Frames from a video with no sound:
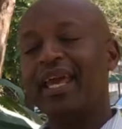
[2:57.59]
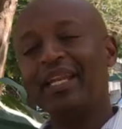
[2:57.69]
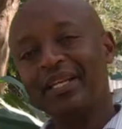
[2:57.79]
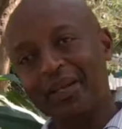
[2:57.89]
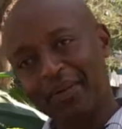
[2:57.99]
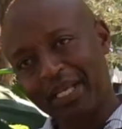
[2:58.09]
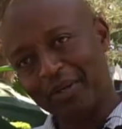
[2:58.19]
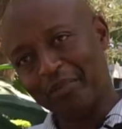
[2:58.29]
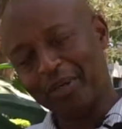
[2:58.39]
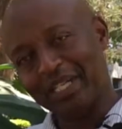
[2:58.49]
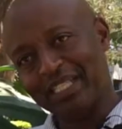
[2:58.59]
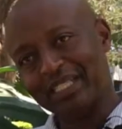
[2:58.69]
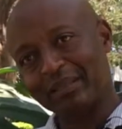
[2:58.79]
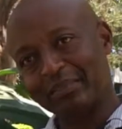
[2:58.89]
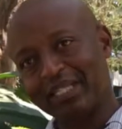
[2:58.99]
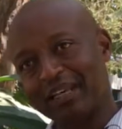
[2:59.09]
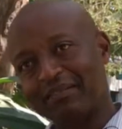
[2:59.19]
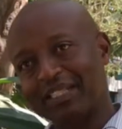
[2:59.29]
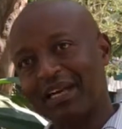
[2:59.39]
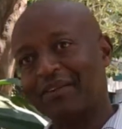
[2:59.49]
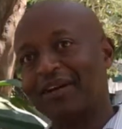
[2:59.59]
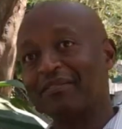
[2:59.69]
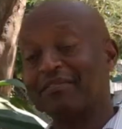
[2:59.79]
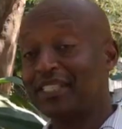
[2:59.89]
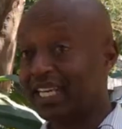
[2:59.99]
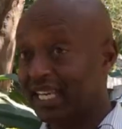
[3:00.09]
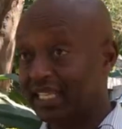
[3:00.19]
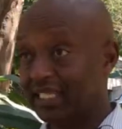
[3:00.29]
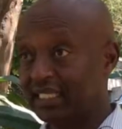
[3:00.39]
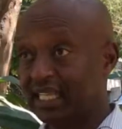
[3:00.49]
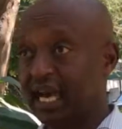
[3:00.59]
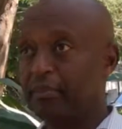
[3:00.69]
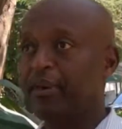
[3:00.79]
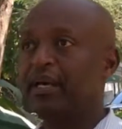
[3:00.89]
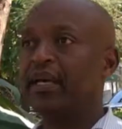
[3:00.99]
including communities themselves now have taken this up